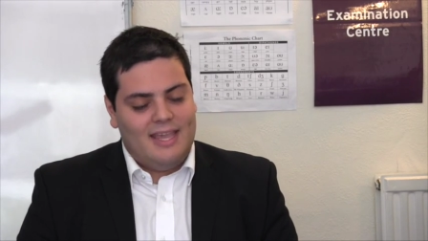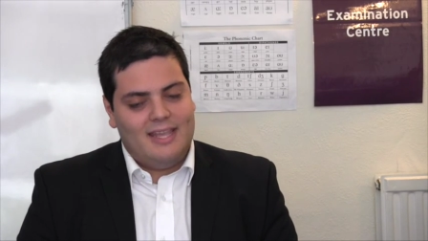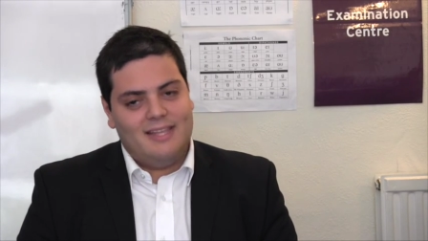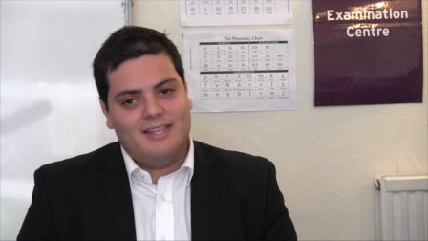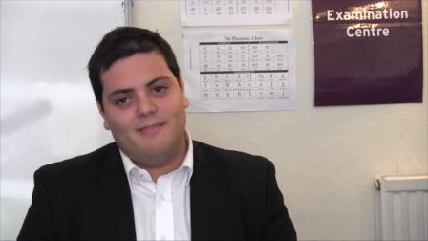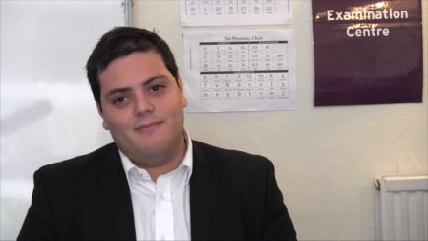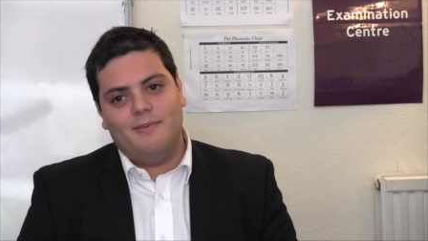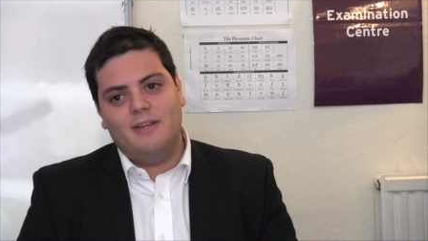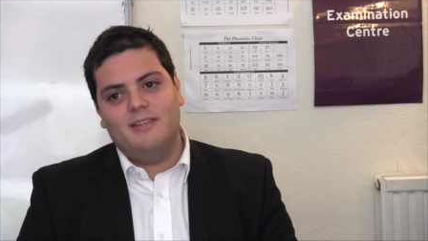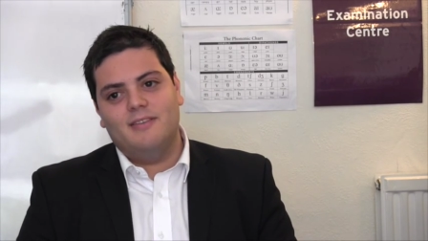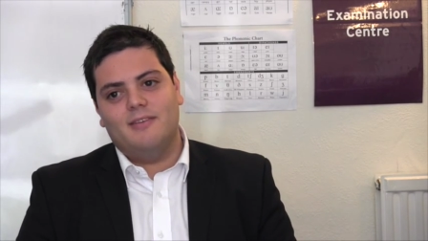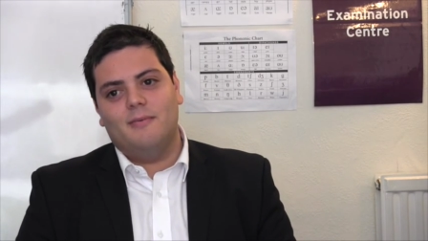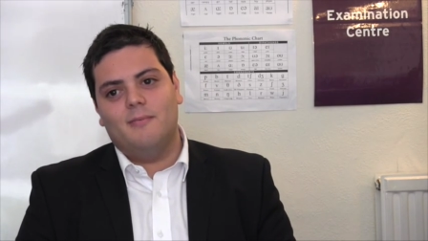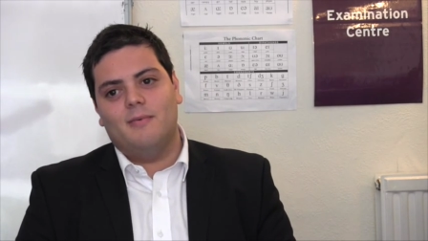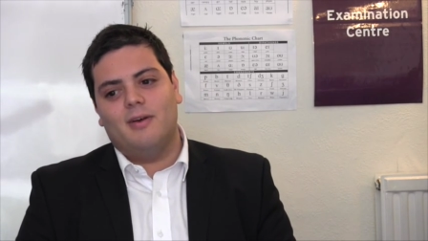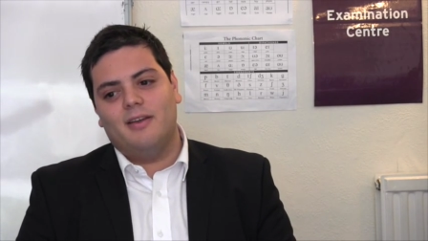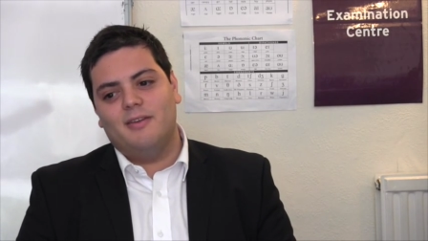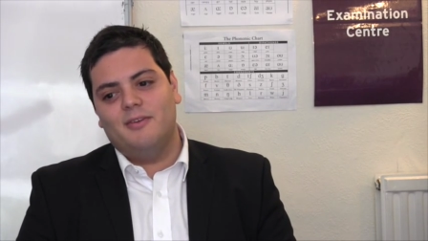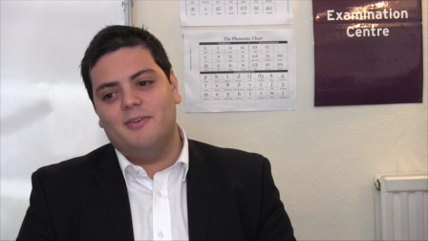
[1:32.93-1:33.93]
And the
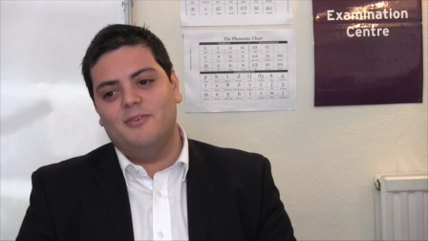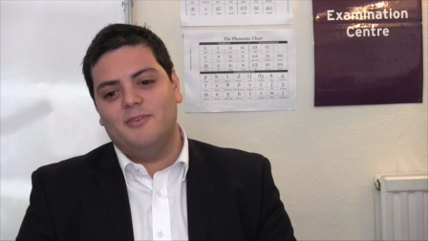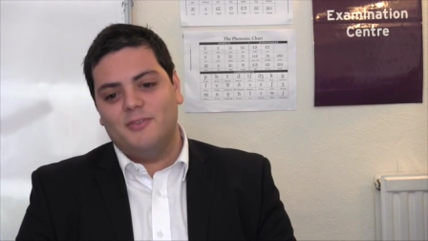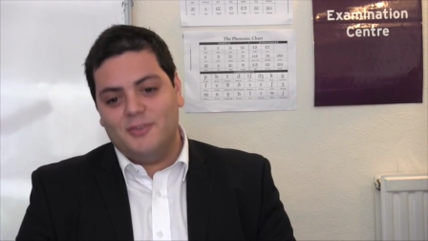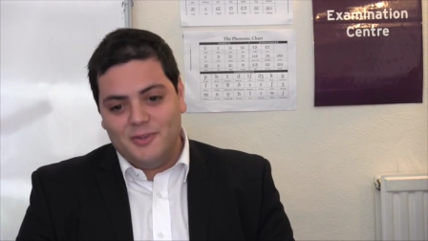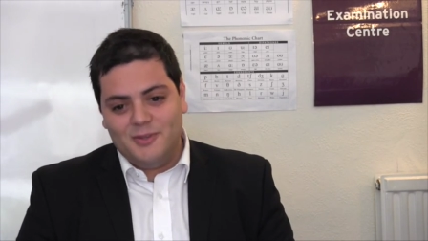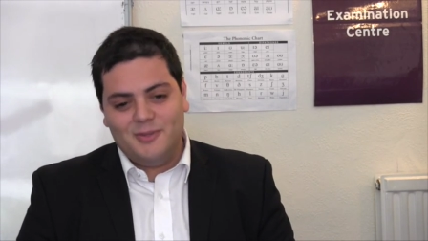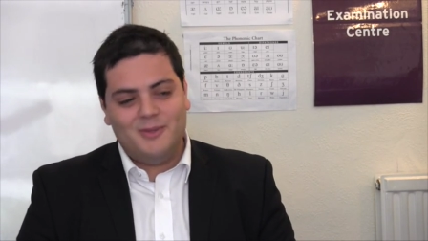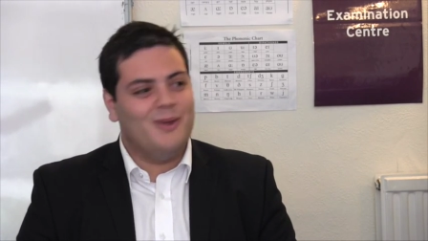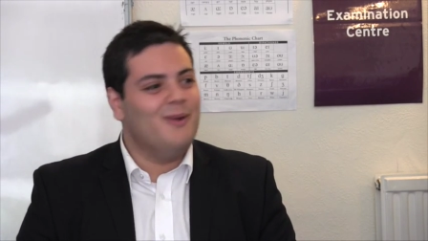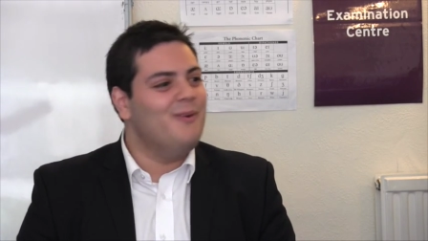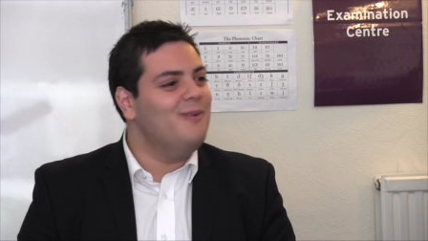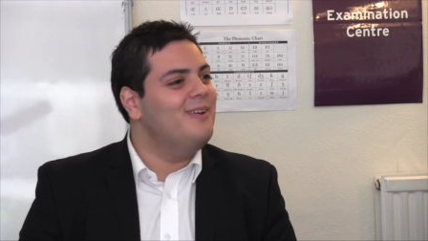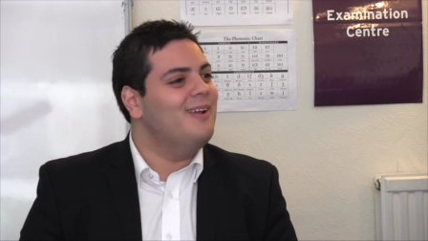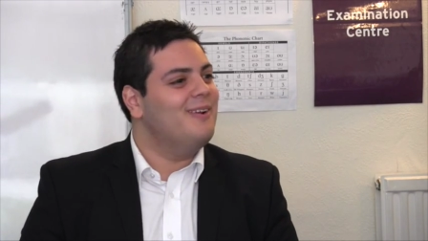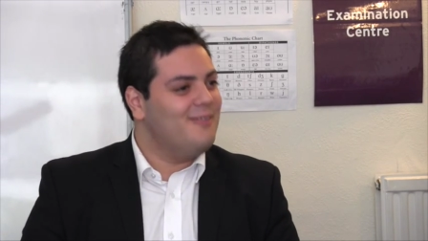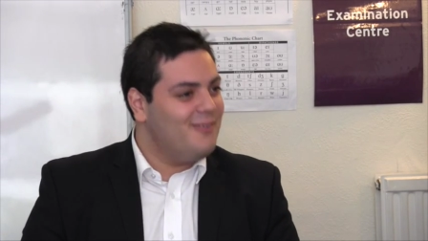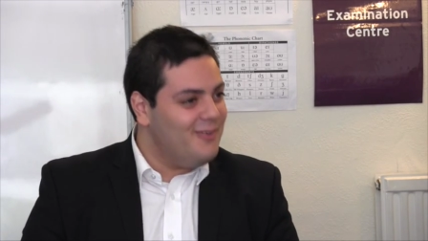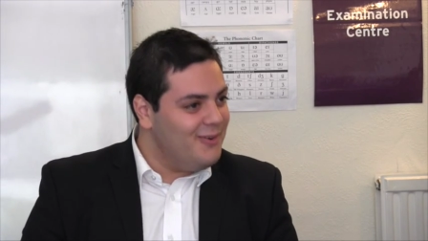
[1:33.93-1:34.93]
reason why you should go
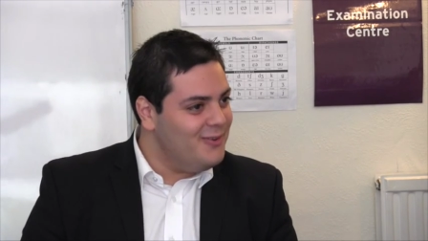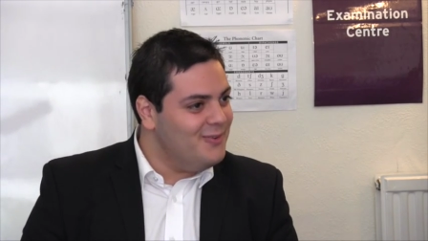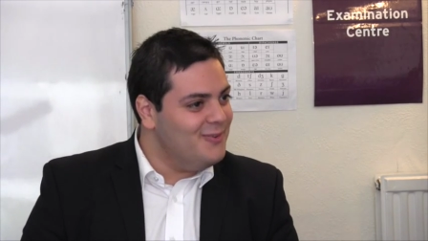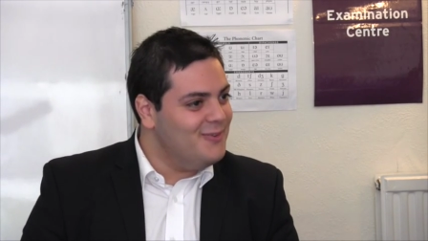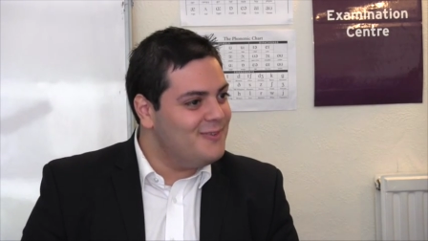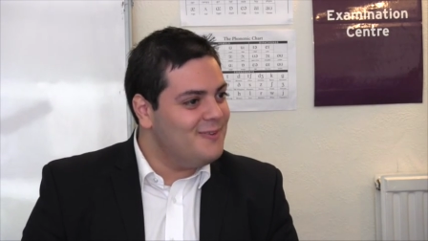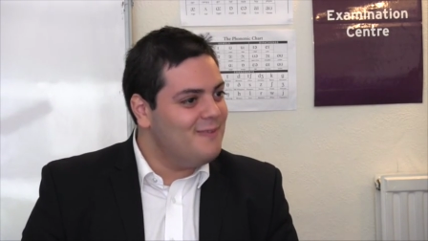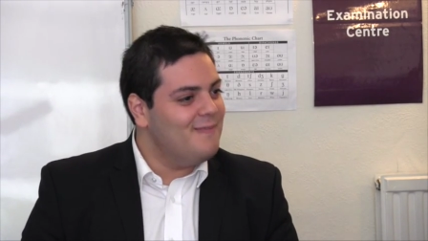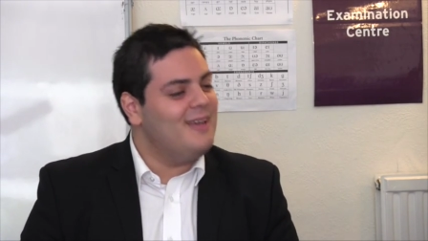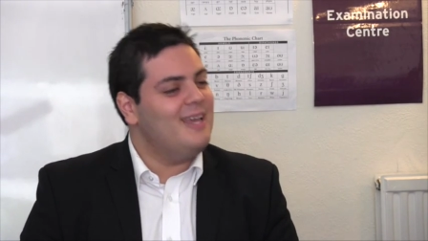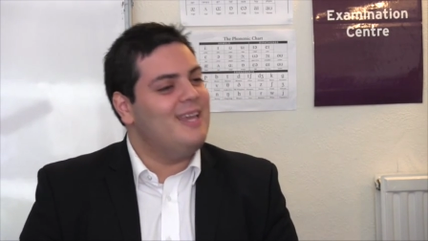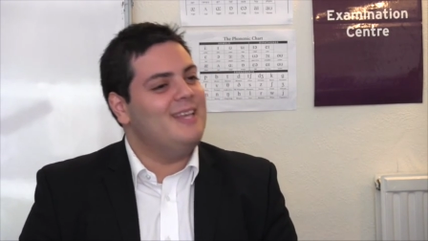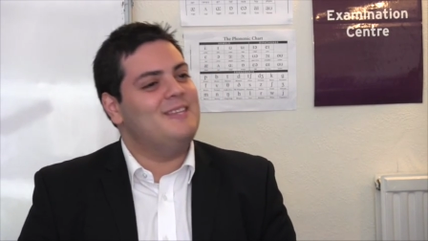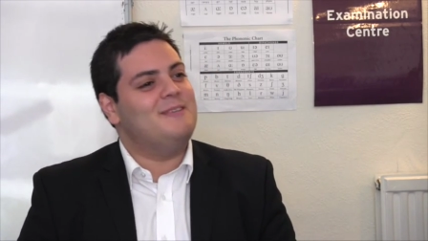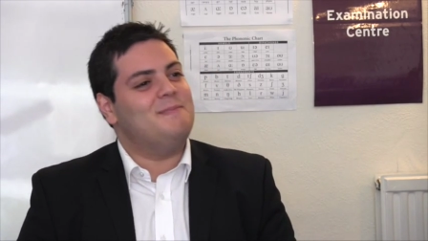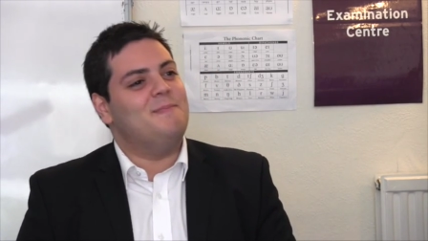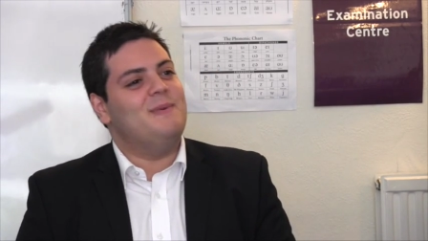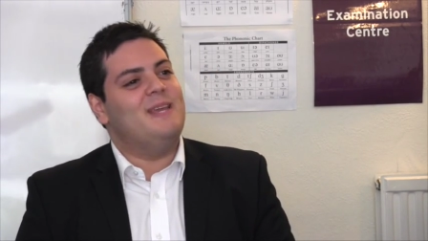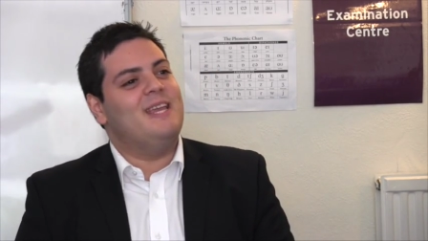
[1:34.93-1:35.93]
on a cruise
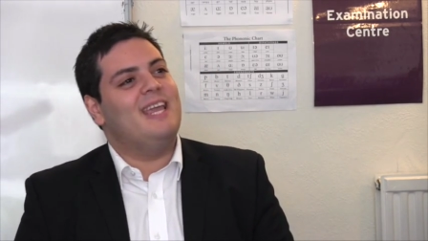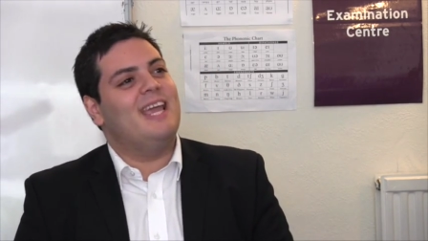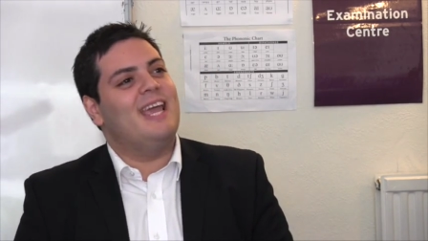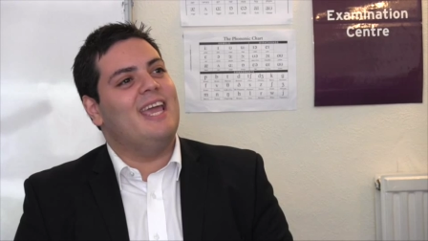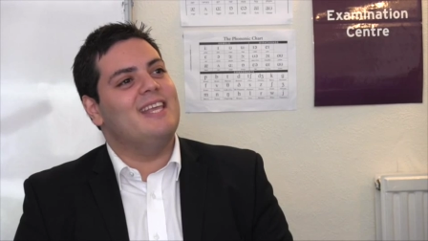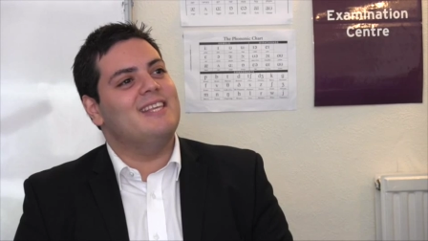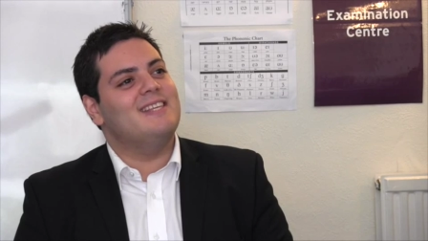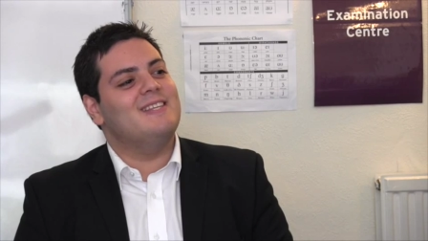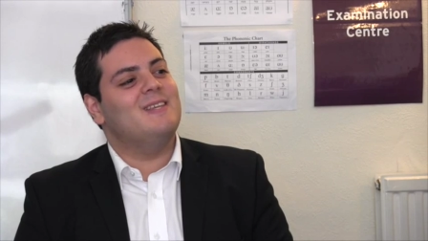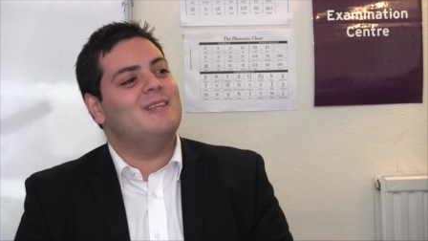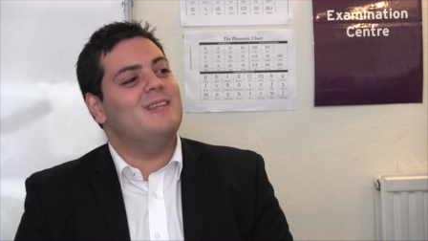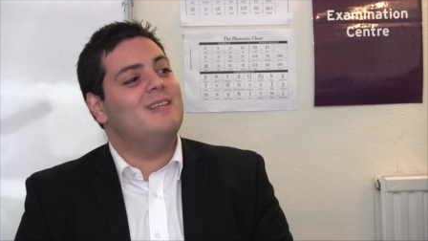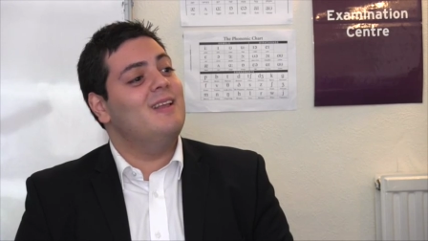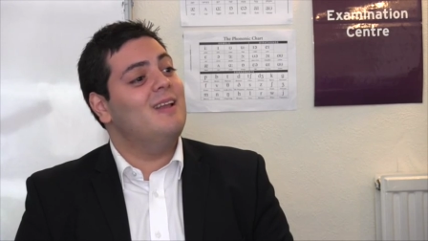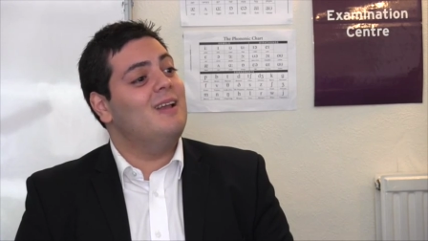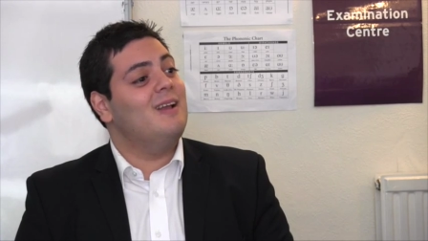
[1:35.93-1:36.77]
is because